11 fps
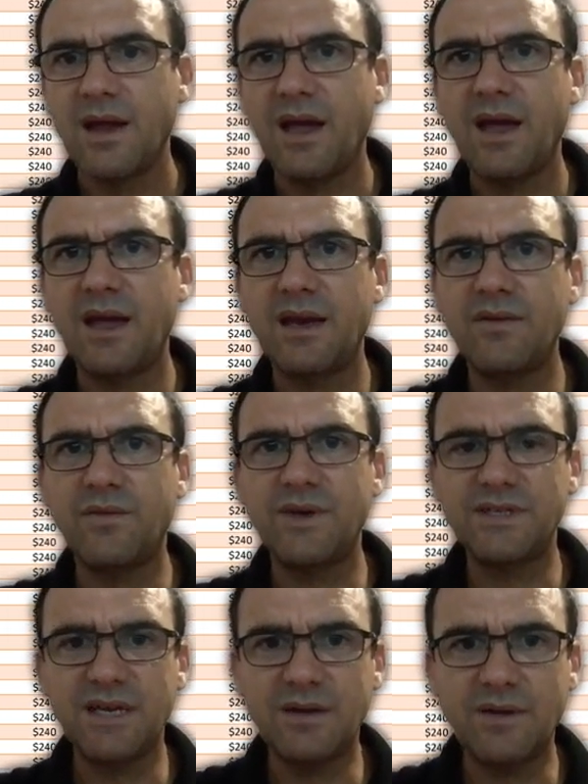And if we
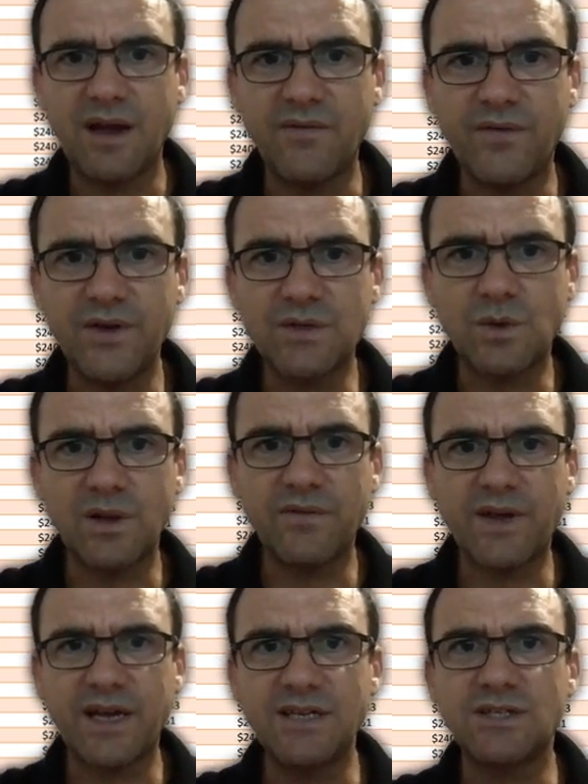set our first
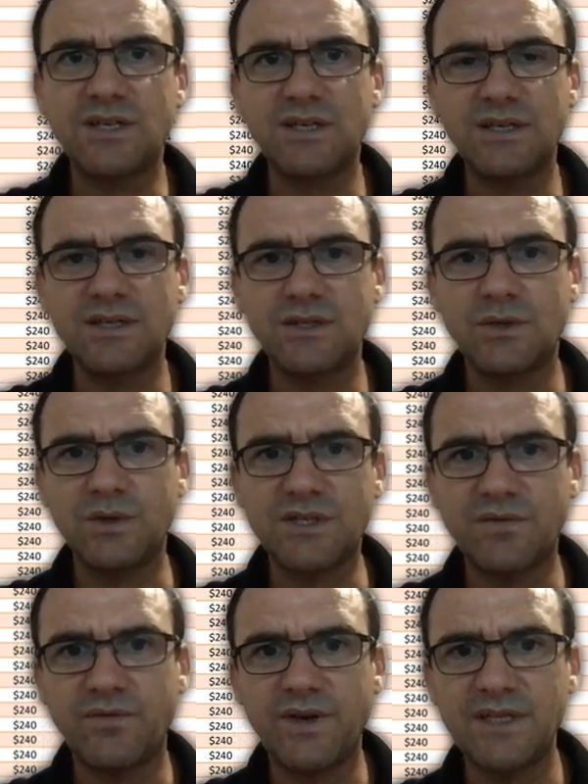qualification
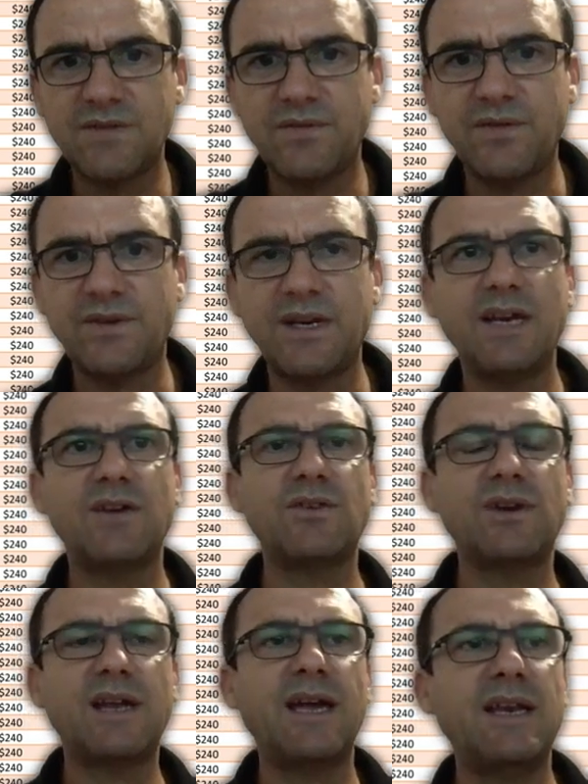tuition fee is
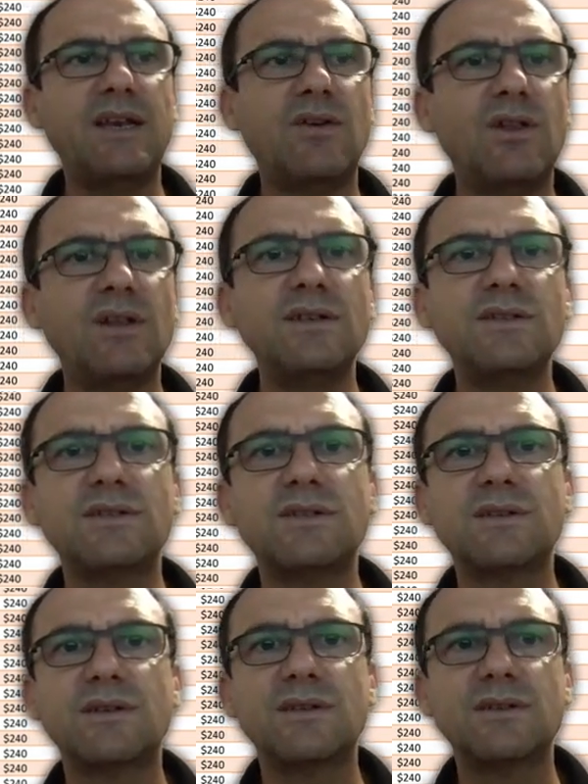$1,580,
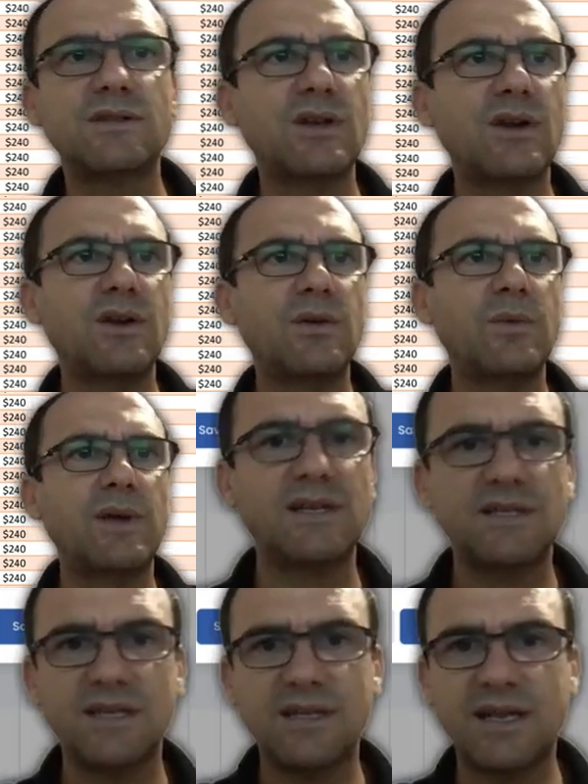so we're
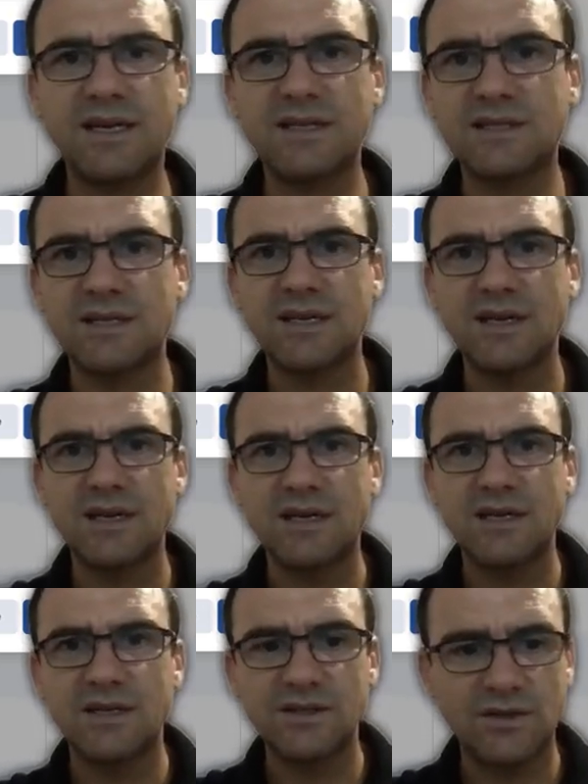set that as
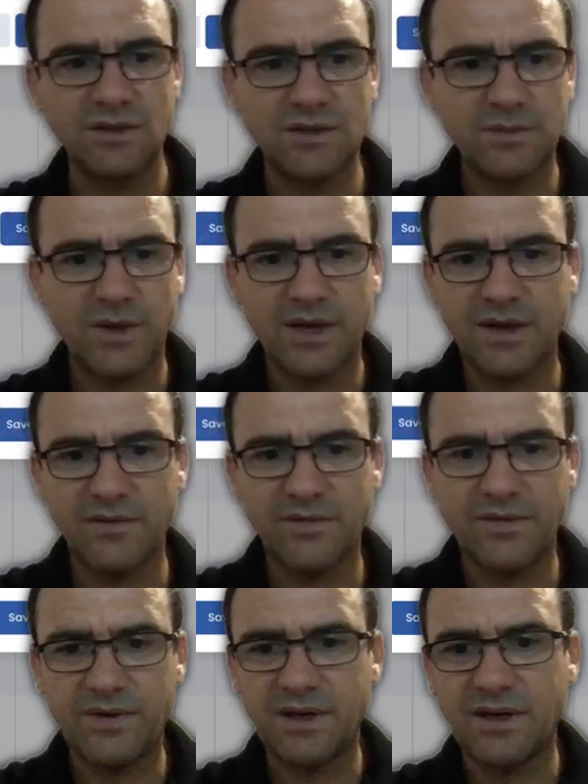students paying
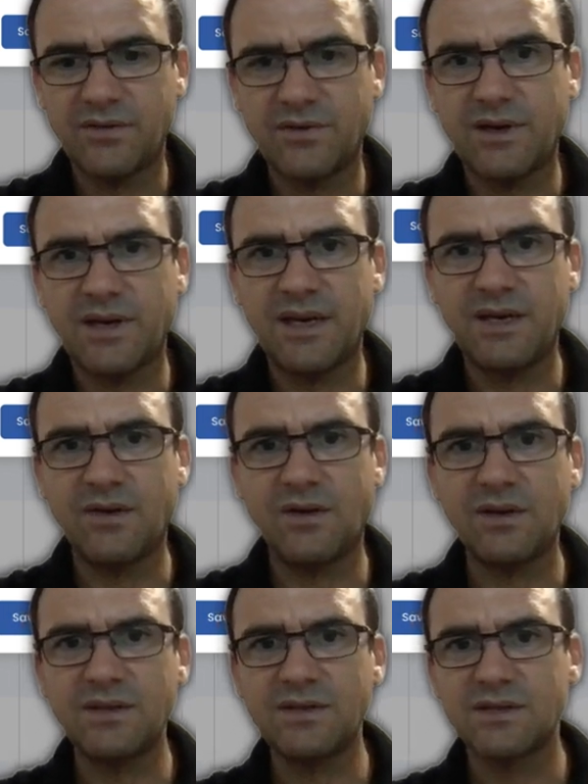
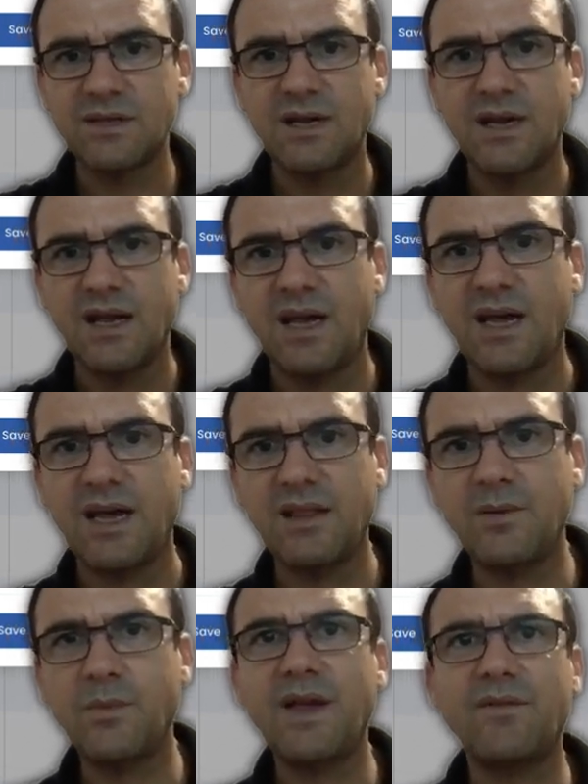$1,580, and
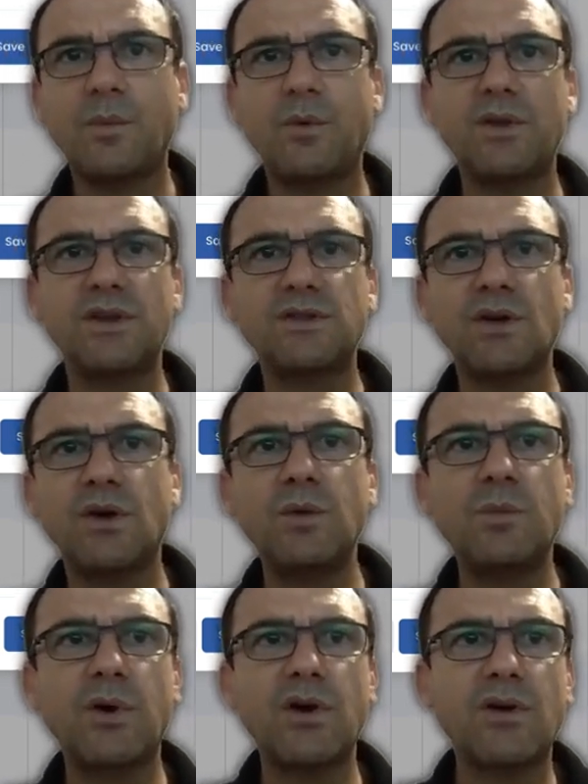then we have to put in the total
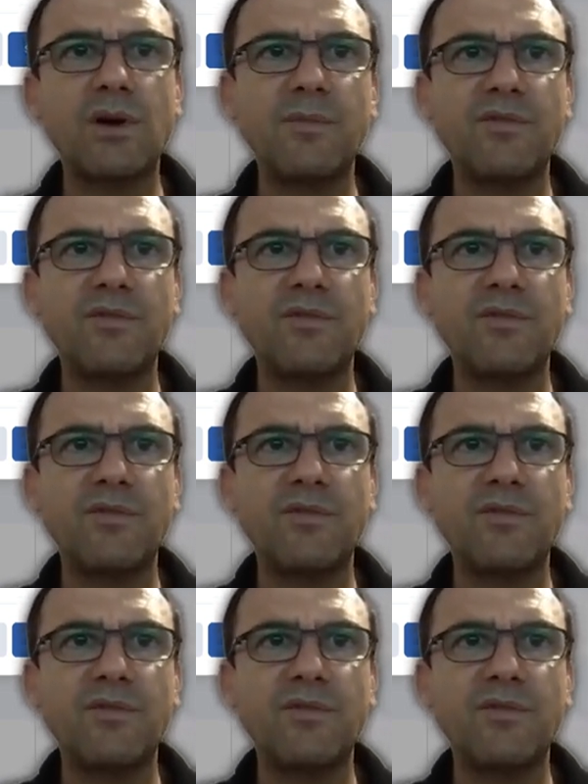program